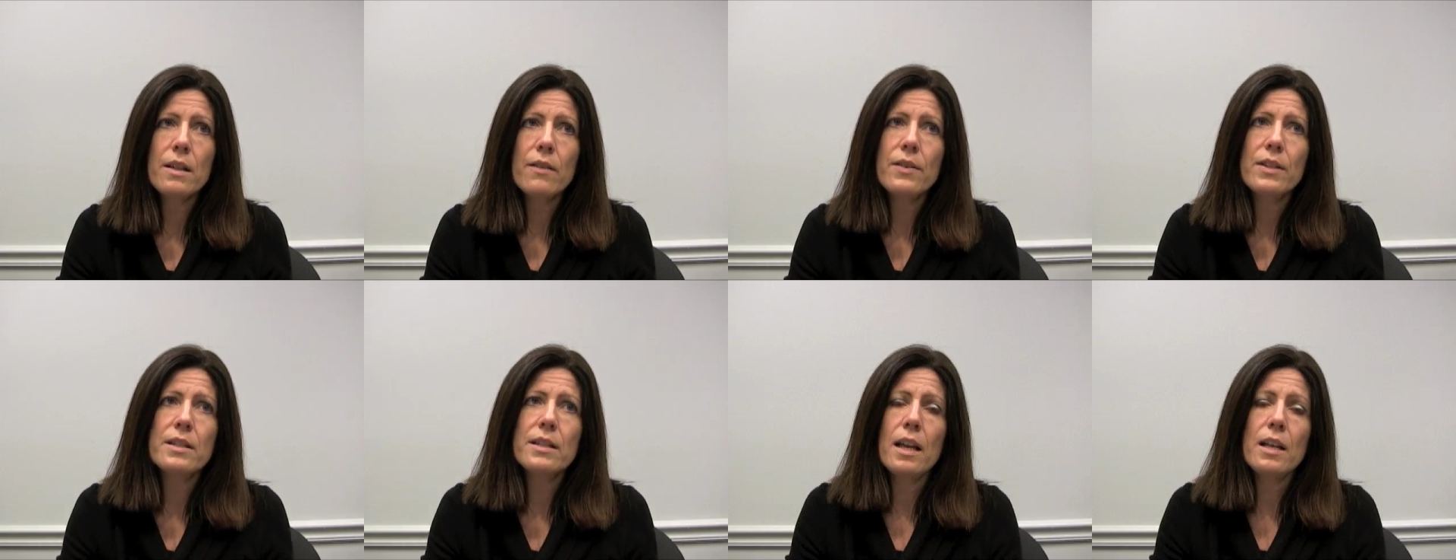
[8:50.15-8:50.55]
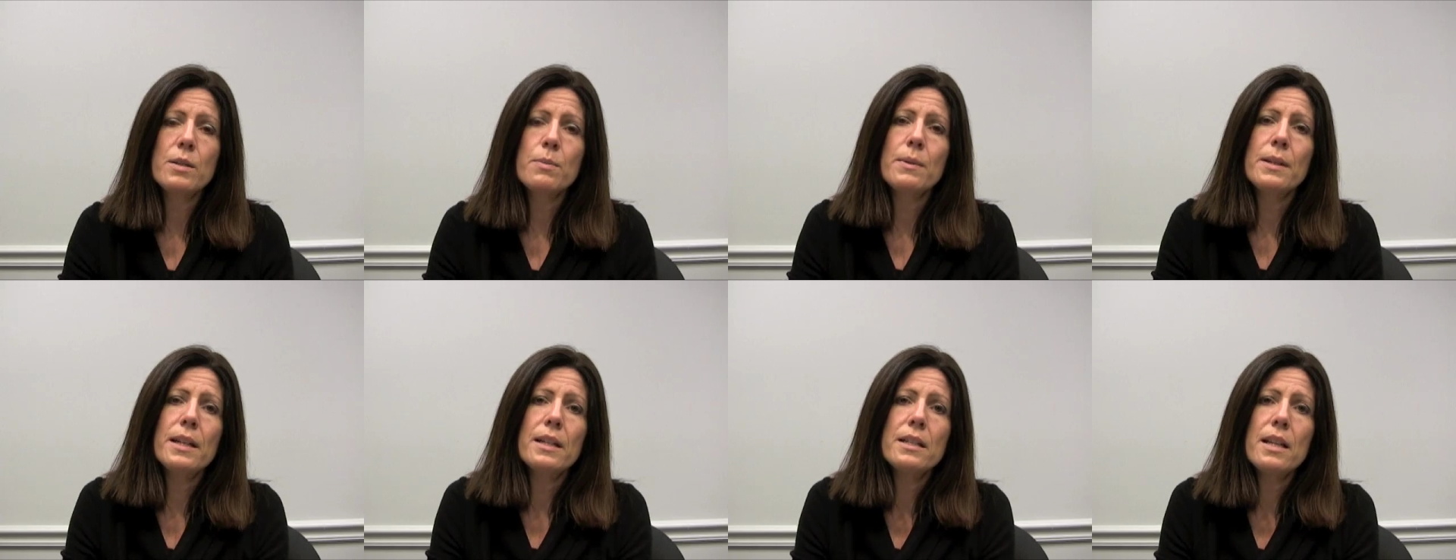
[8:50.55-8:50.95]
of
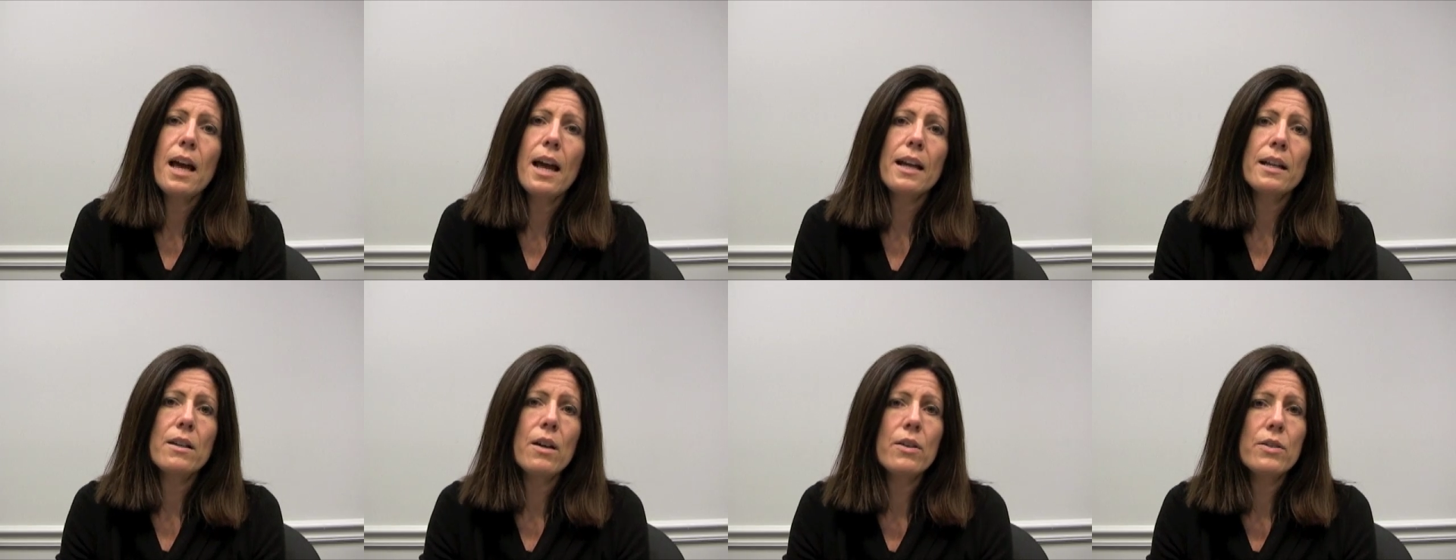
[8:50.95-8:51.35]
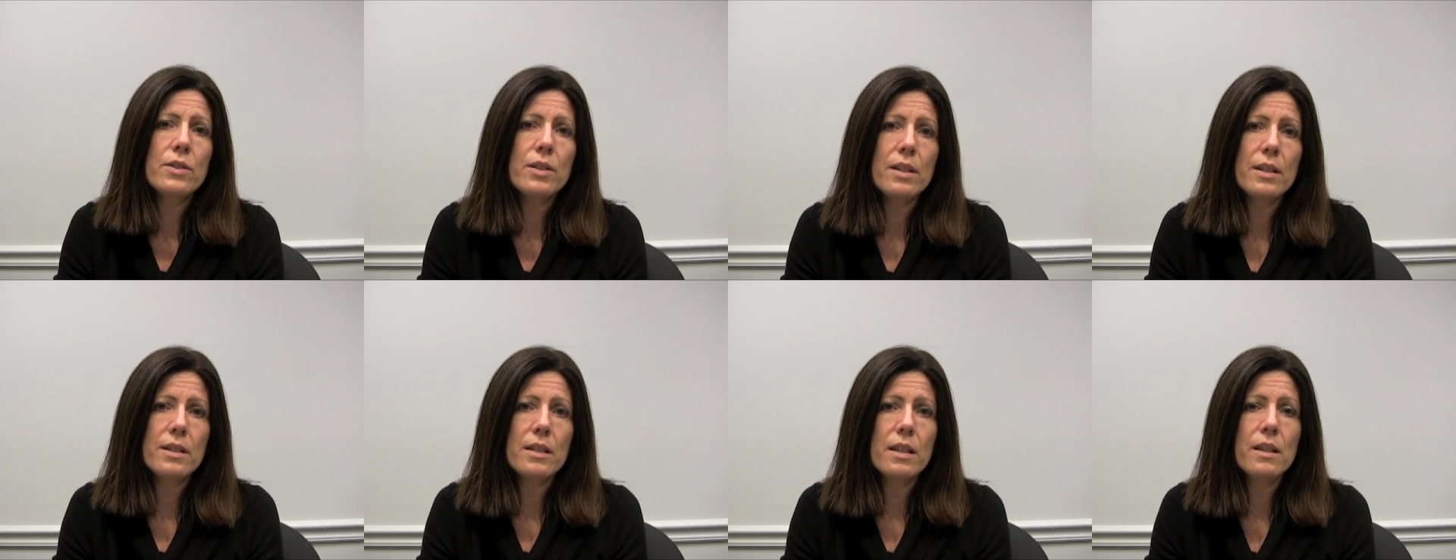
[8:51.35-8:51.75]
assessment and
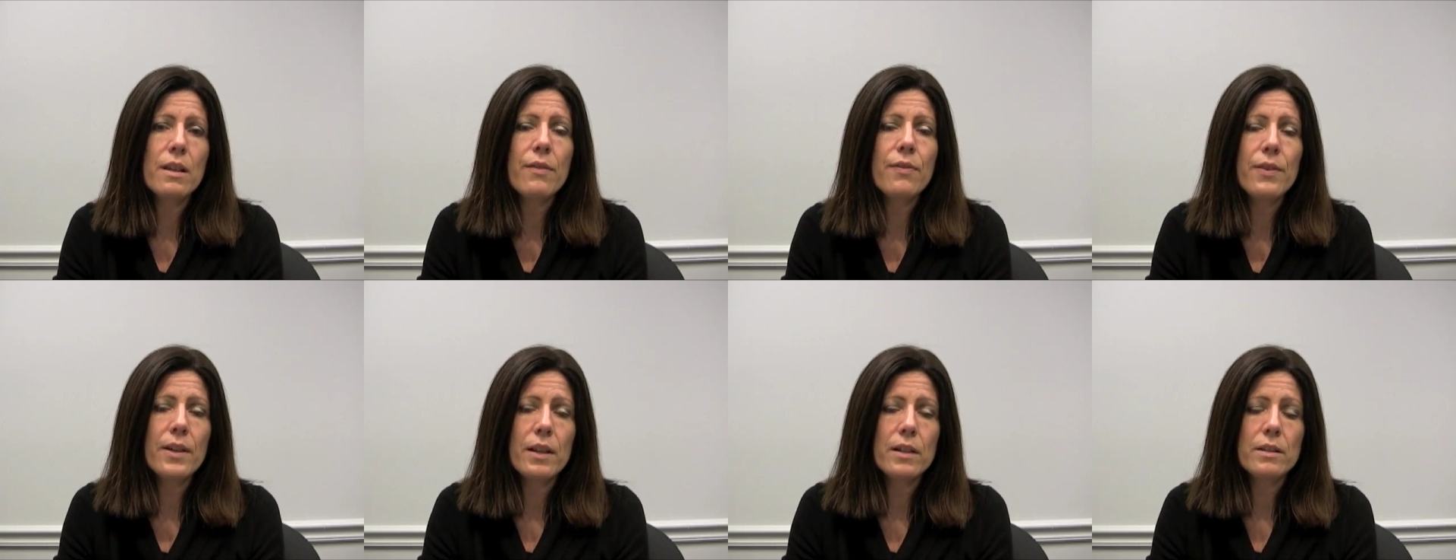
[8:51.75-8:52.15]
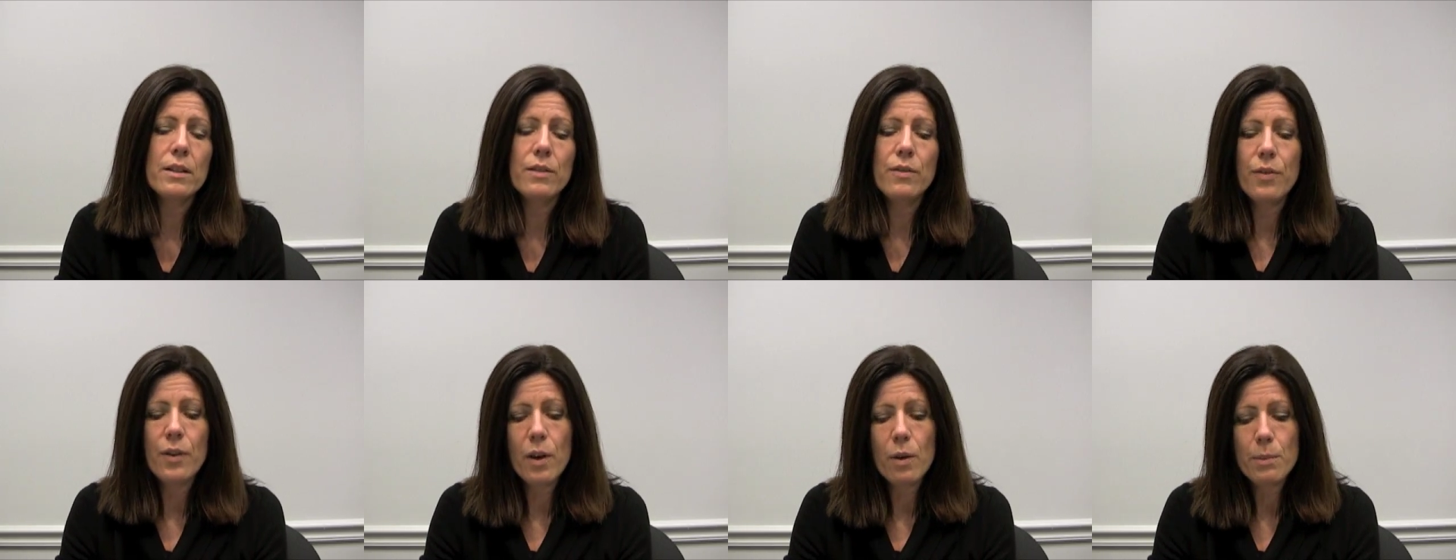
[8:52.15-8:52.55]
diagnosis in the field
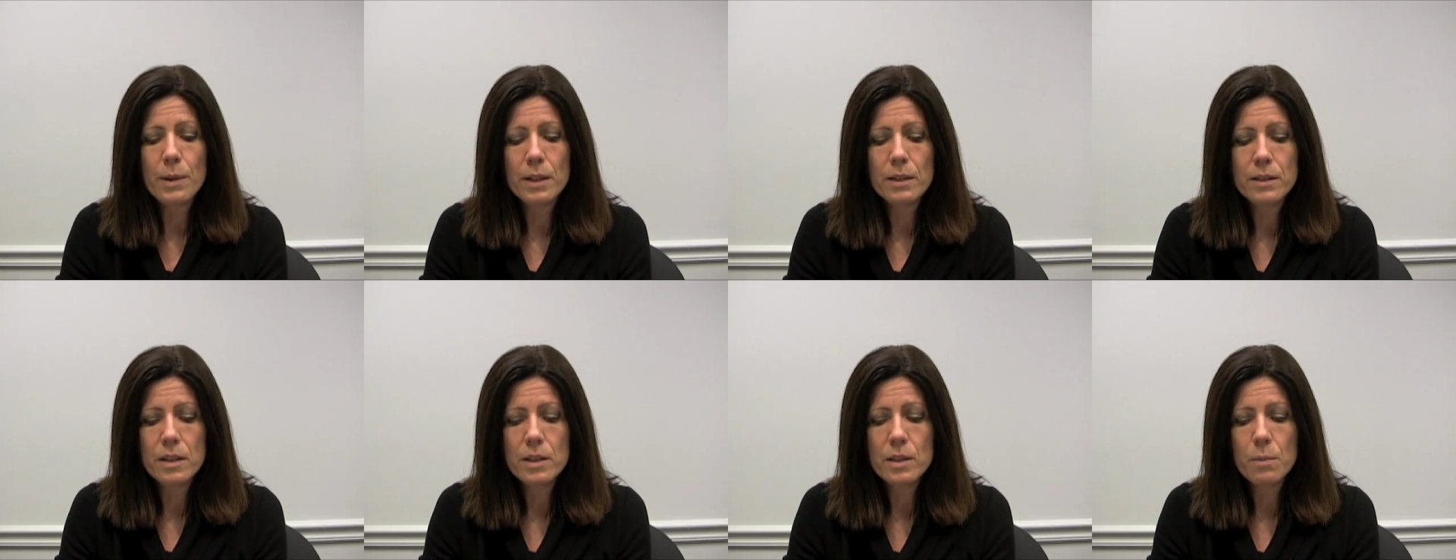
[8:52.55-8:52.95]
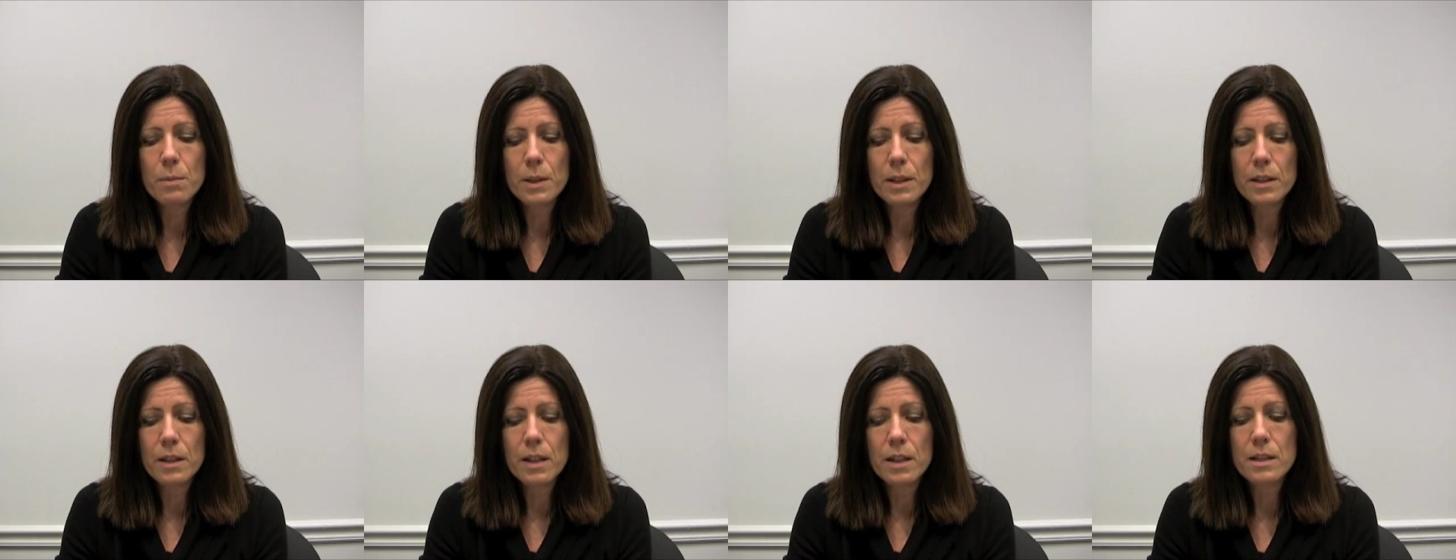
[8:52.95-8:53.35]
of developmental
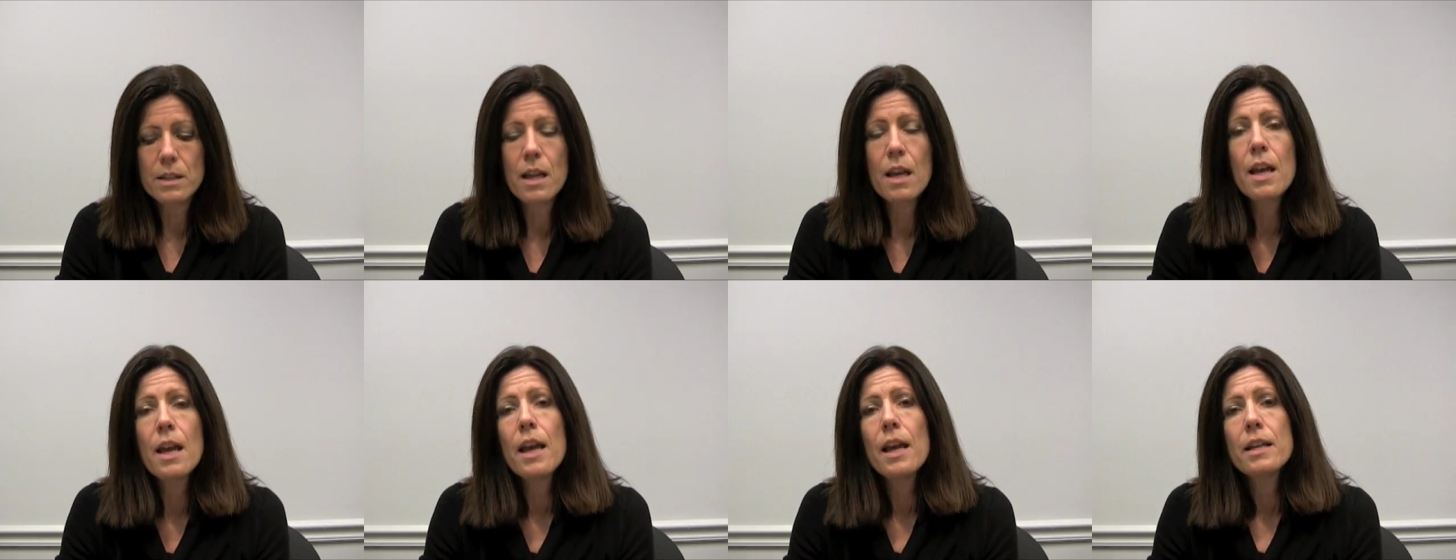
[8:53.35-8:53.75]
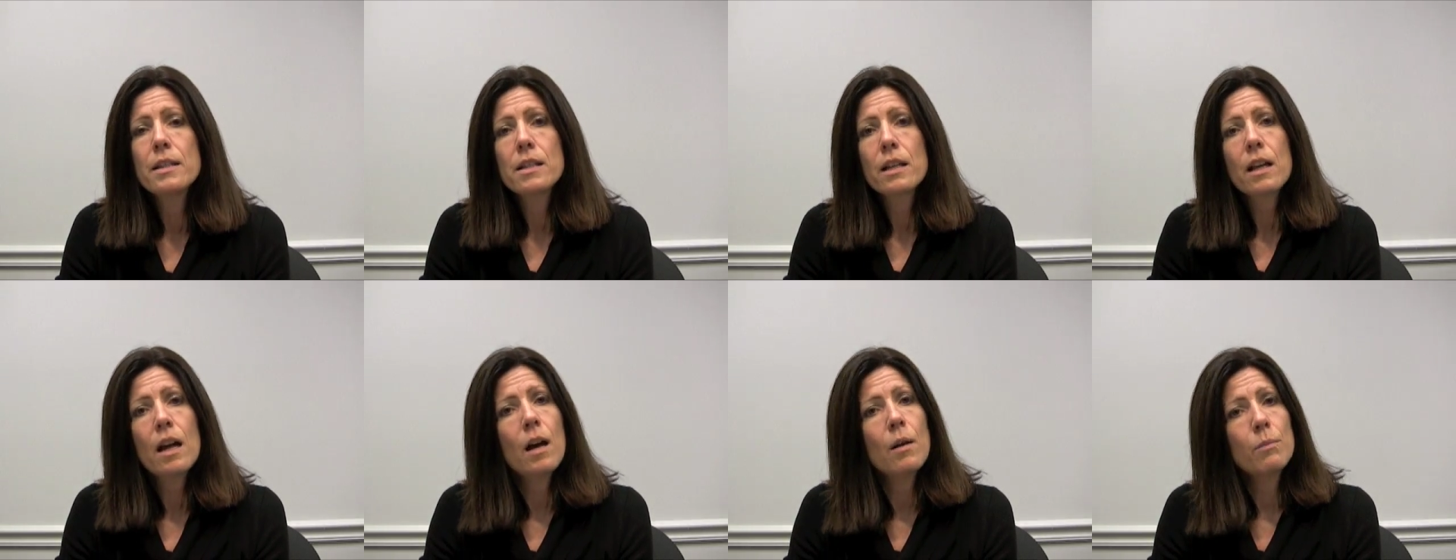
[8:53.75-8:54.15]
disabilities is
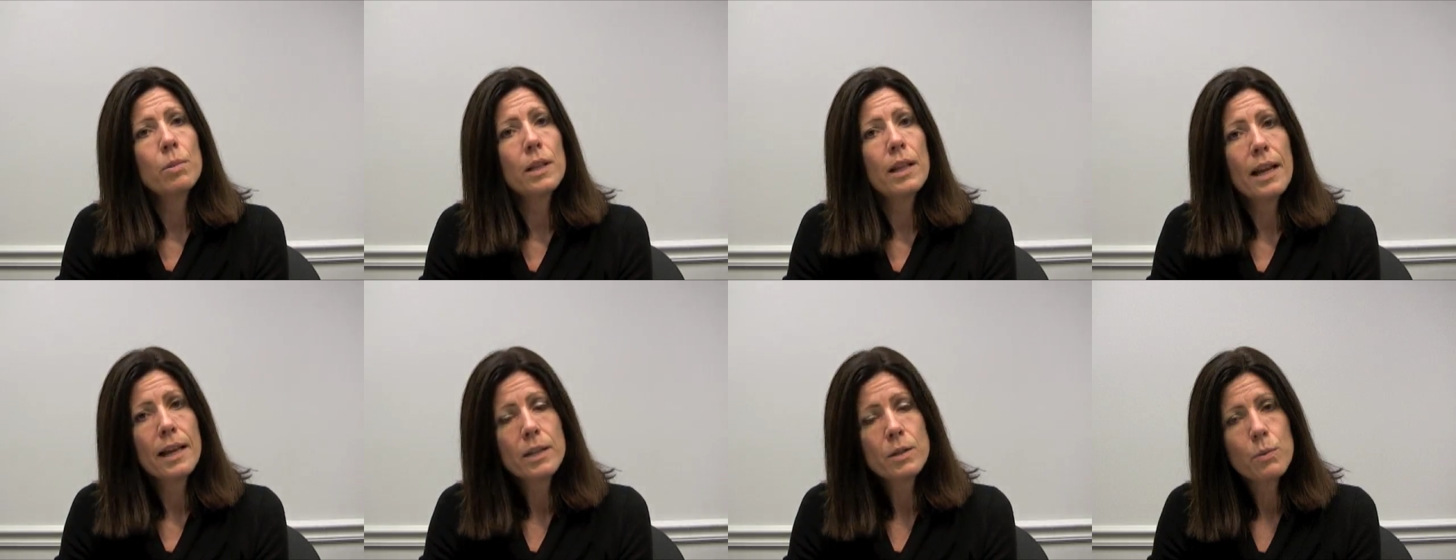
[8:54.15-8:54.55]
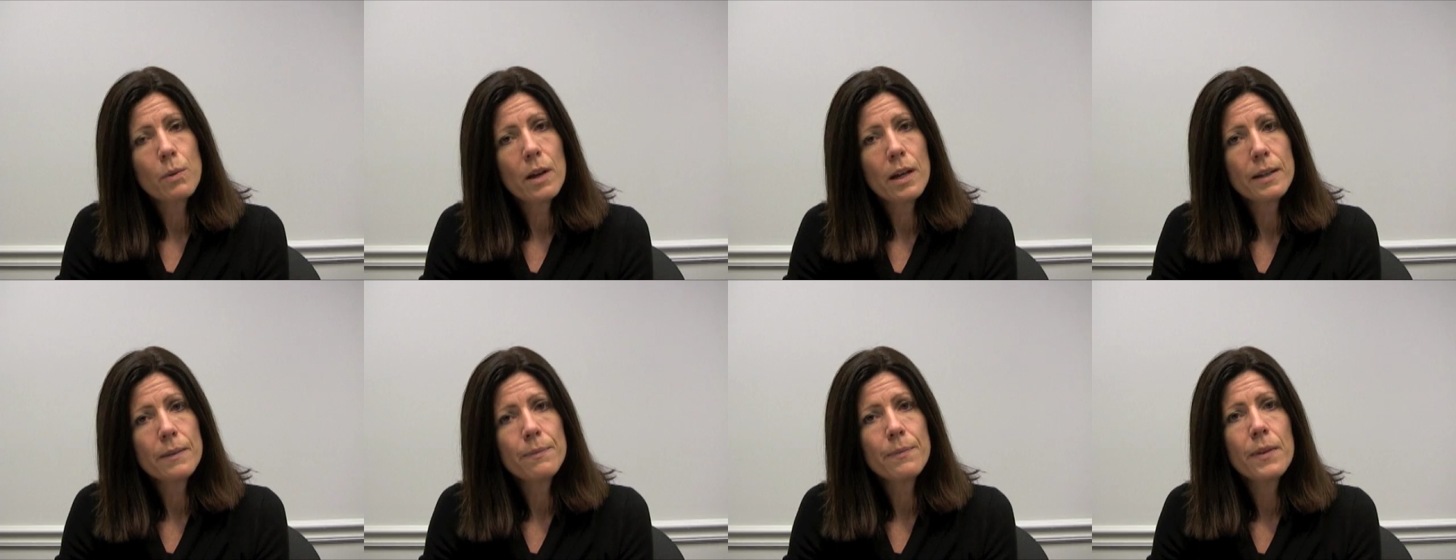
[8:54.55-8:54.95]
a complex
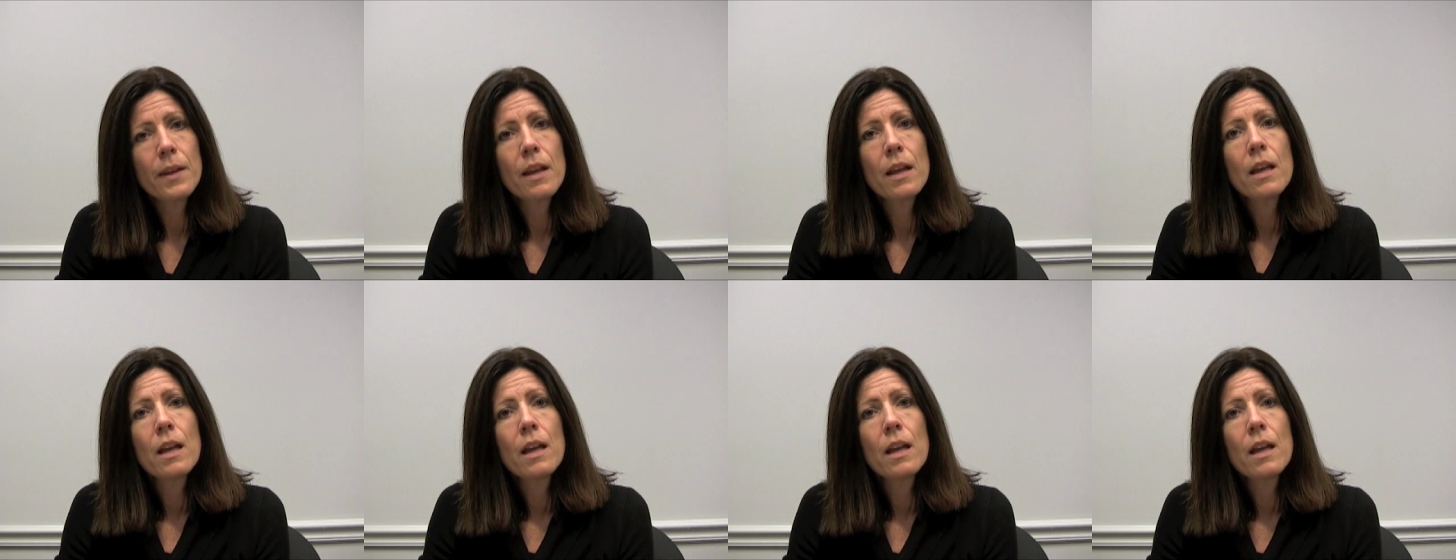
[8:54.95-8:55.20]
one.